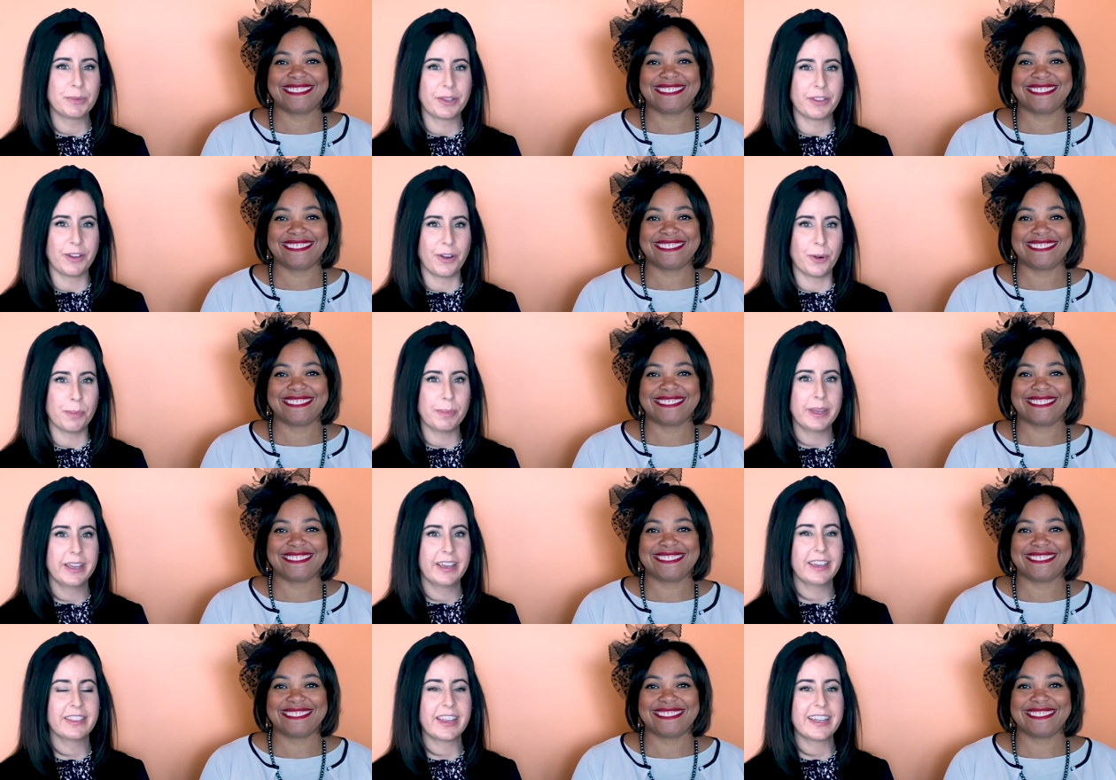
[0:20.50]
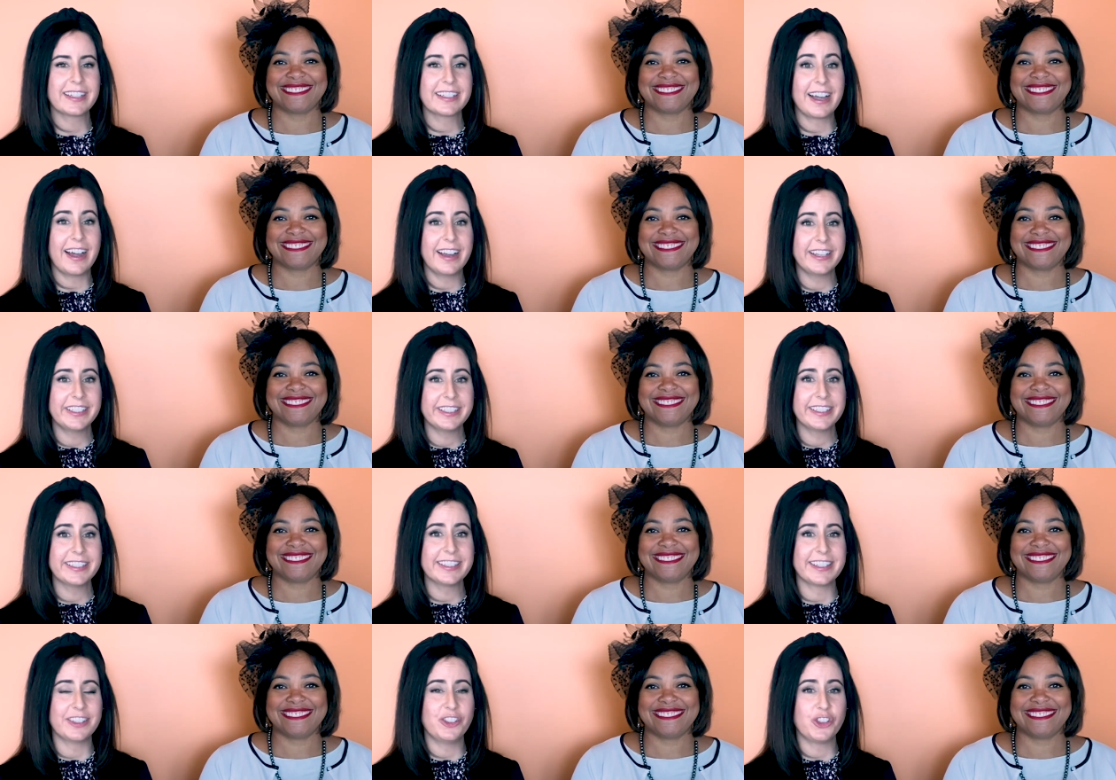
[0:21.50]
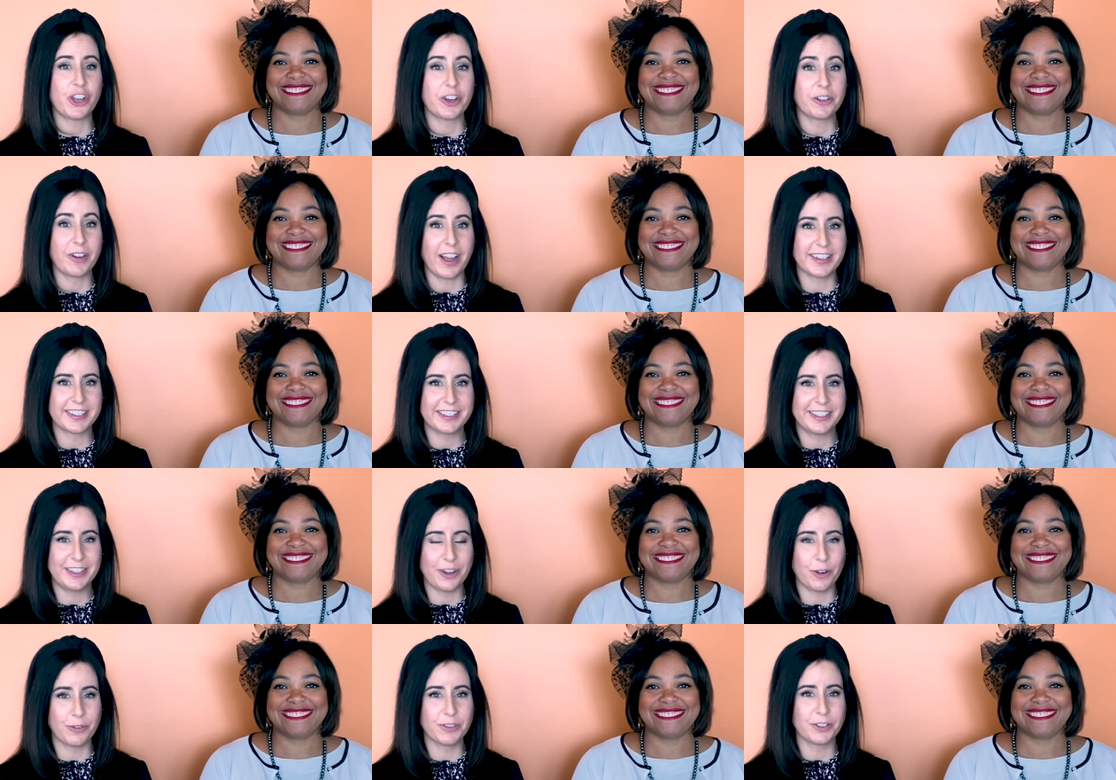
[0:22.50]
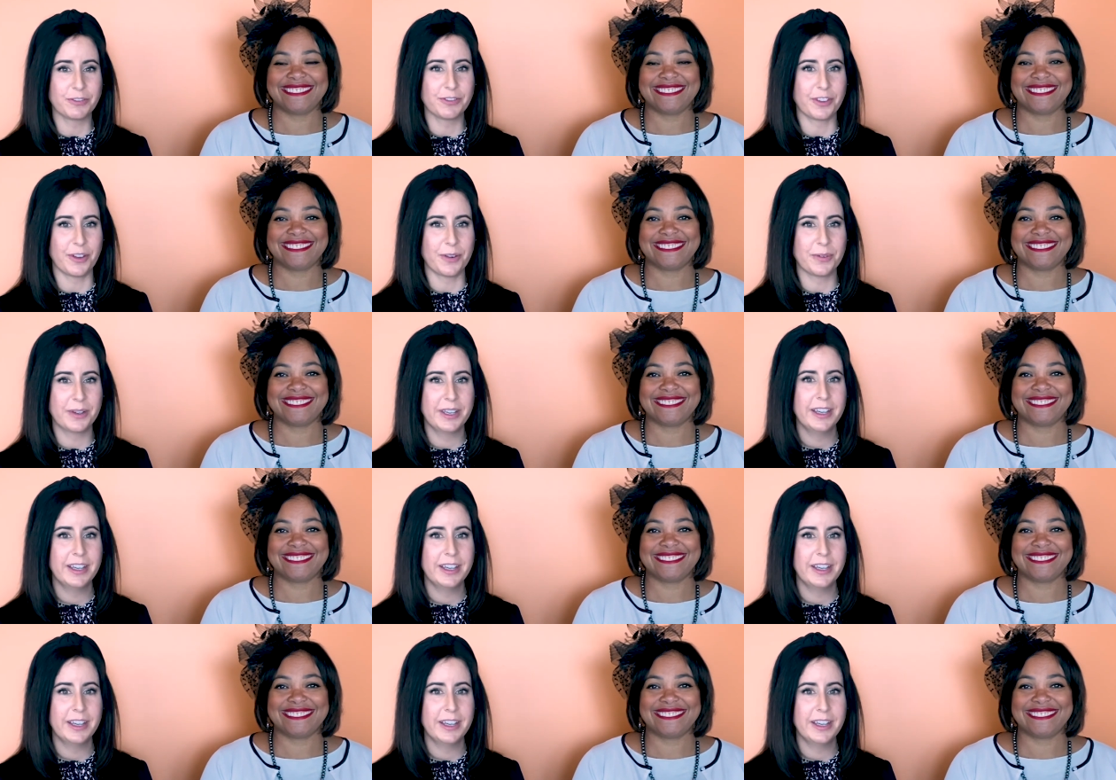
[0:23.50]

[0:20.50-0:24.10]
Speaker 1: with hope and let kindness and generosity overflow.